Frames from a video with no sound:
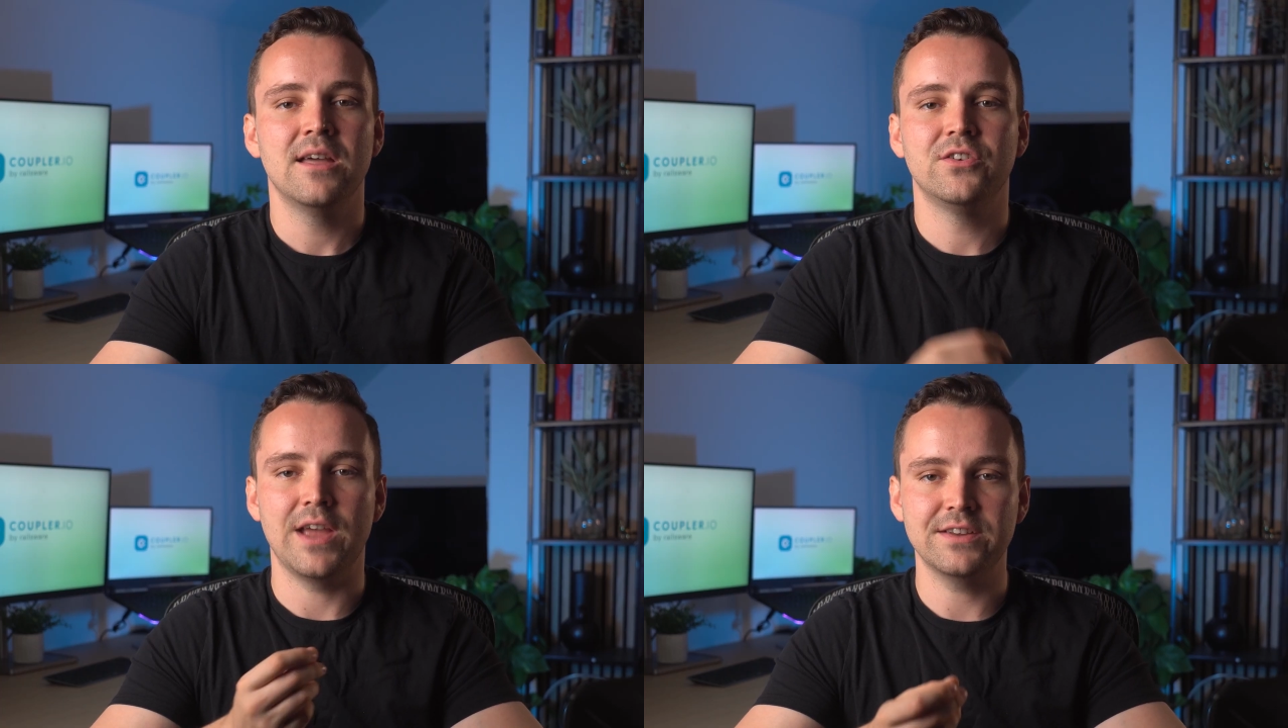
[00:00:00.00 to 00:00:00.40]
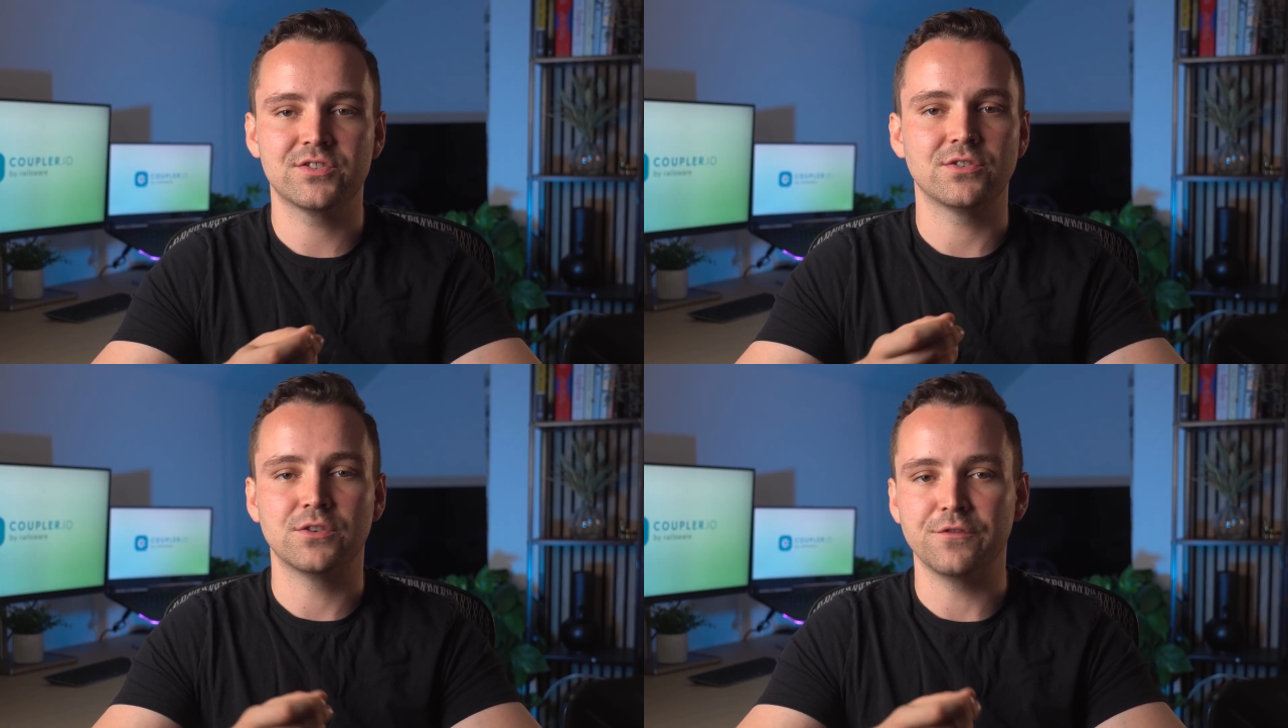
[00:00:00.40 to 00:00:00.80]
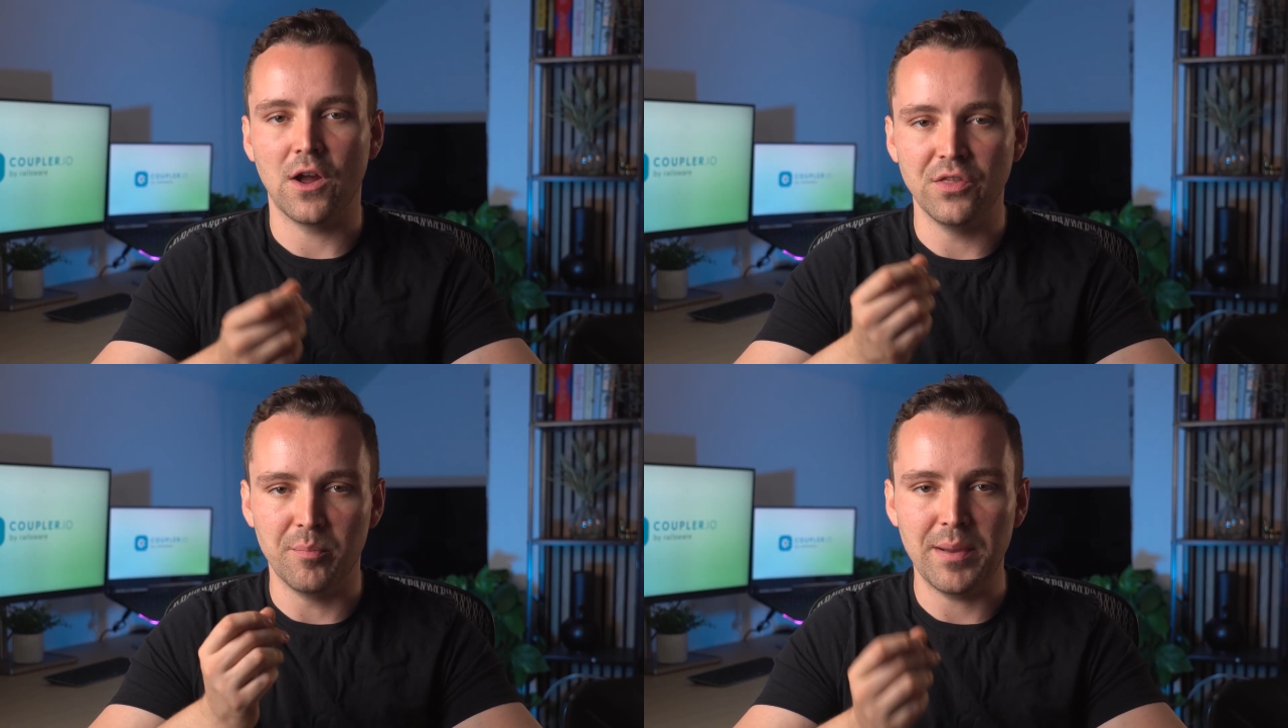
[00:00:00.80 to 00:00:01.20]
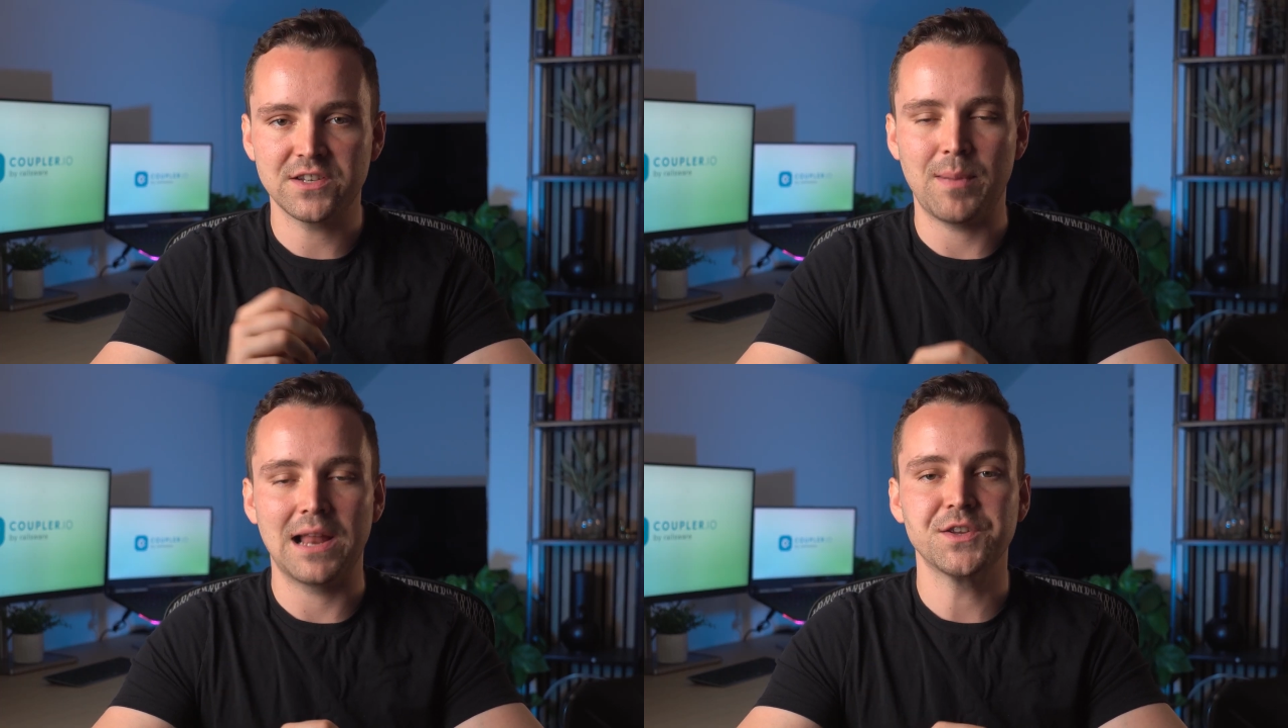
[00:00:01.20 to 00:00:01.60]
Test to find the
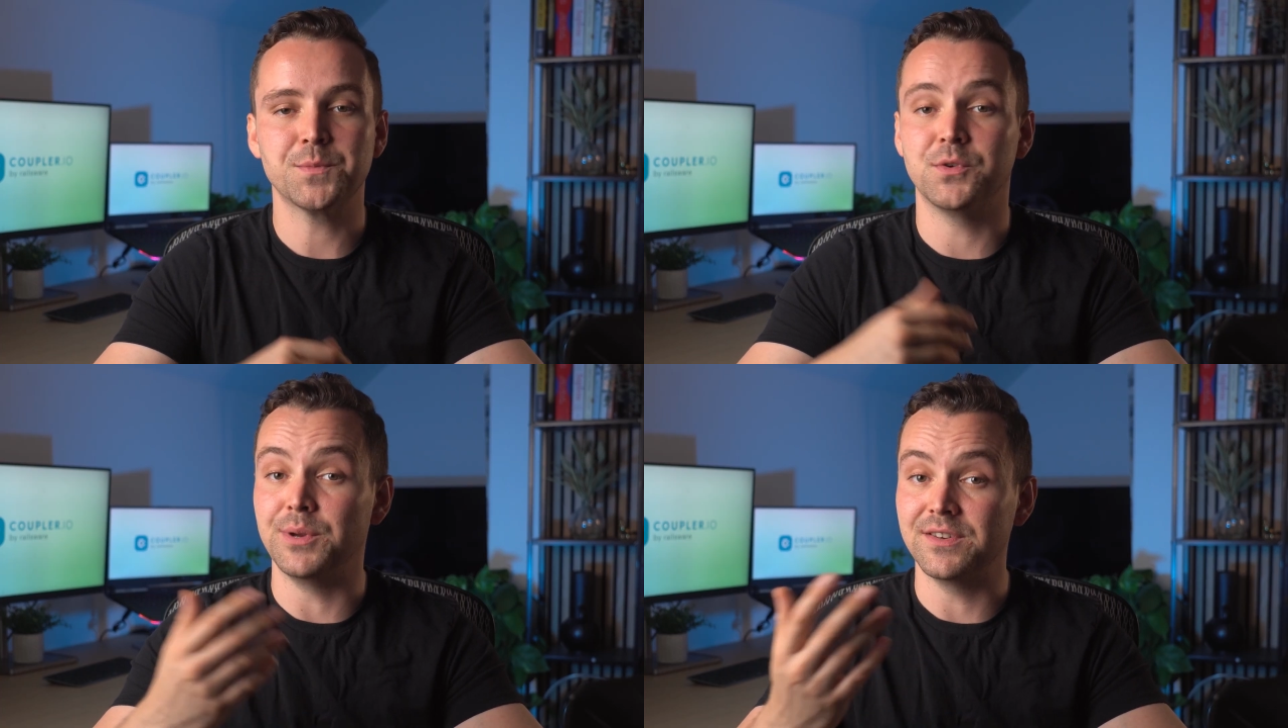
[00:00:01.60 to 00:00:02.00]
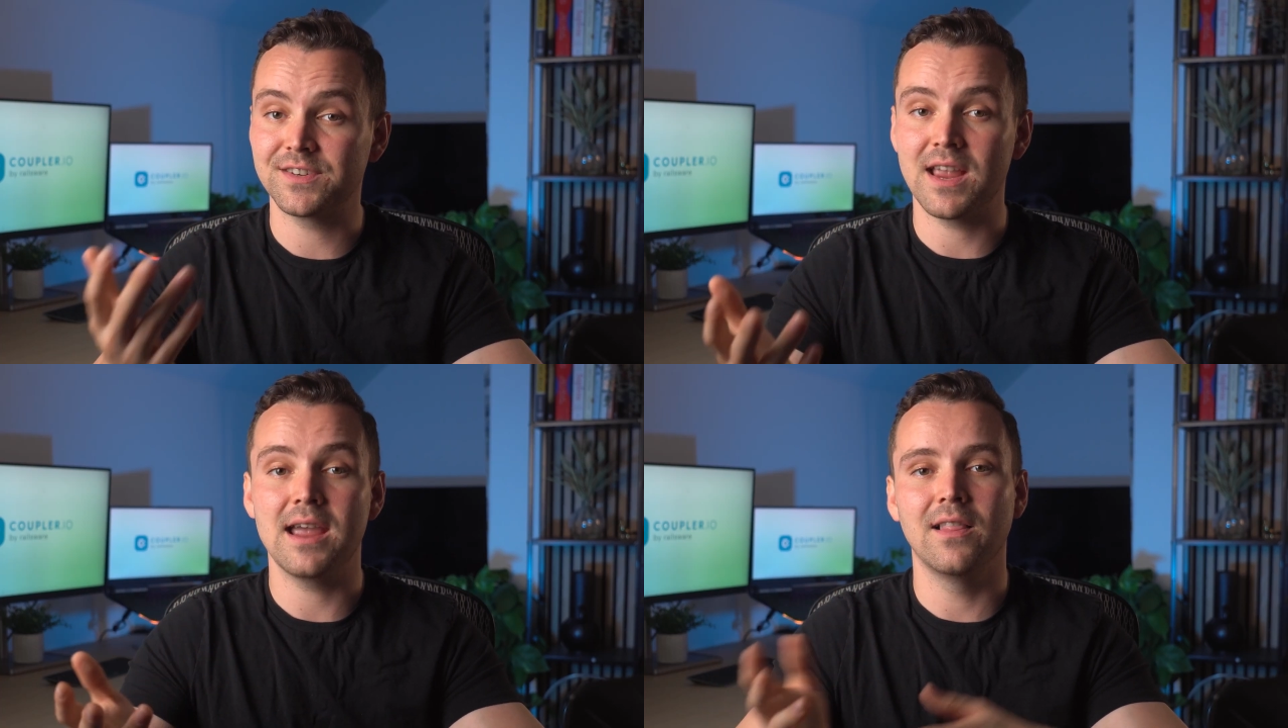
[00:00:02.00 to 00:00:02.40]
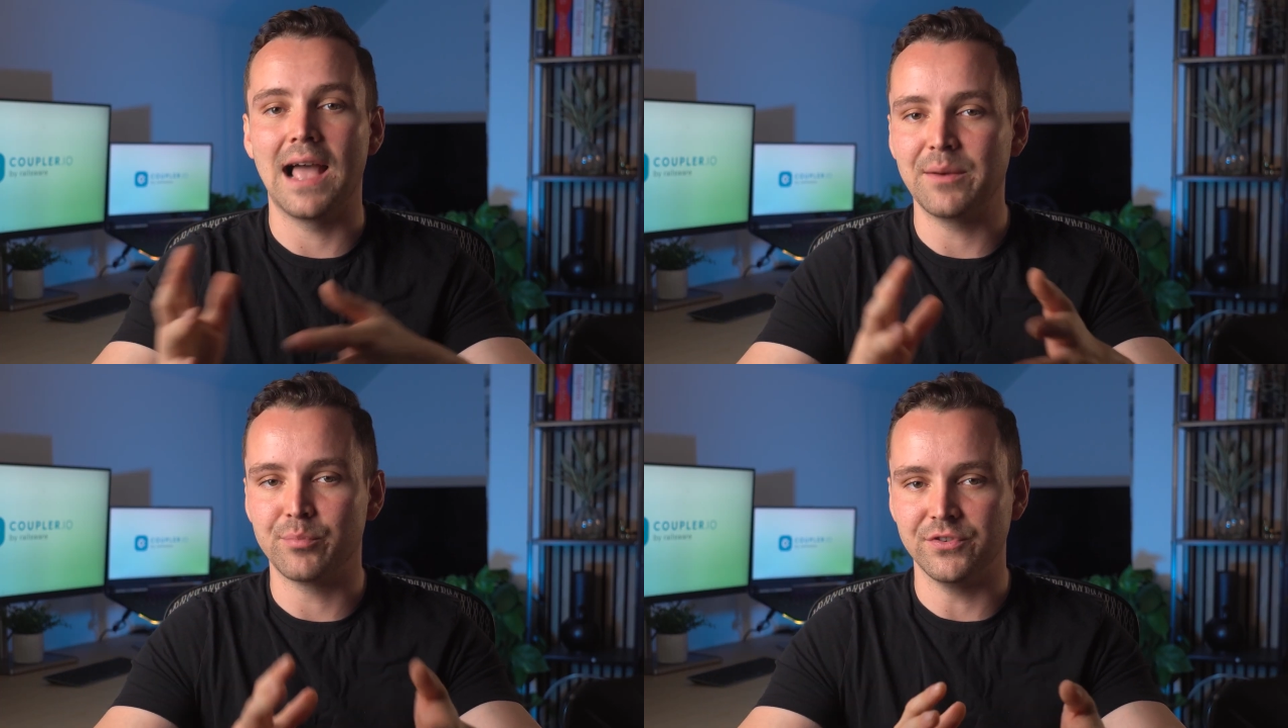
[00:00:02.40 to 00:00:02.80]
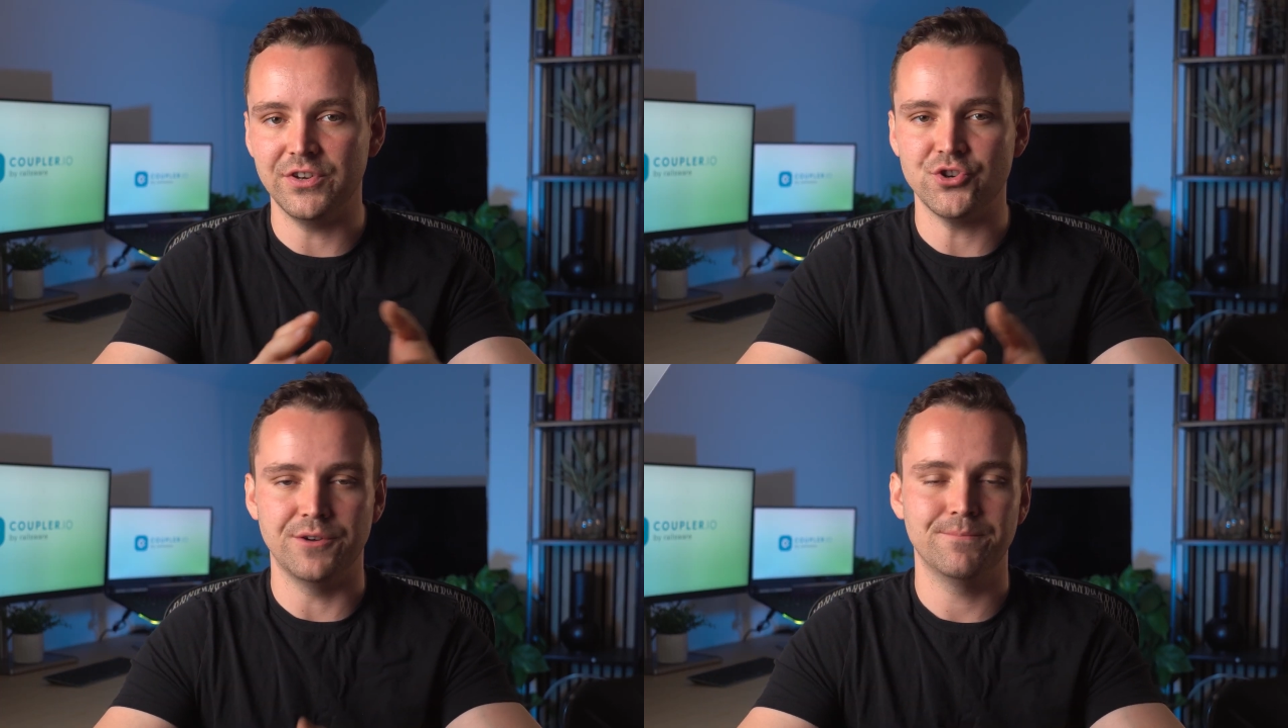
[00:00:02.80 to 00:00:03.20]
best balance between scale and
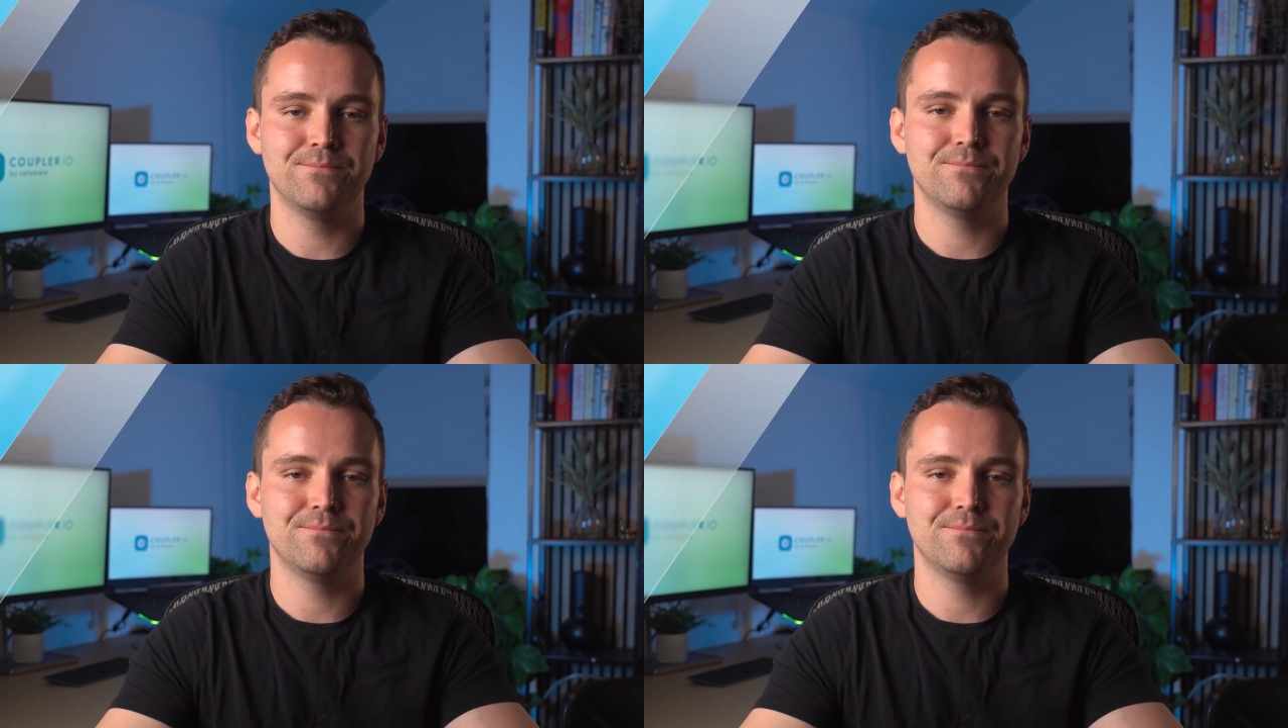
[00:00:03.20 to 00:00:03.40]
precision.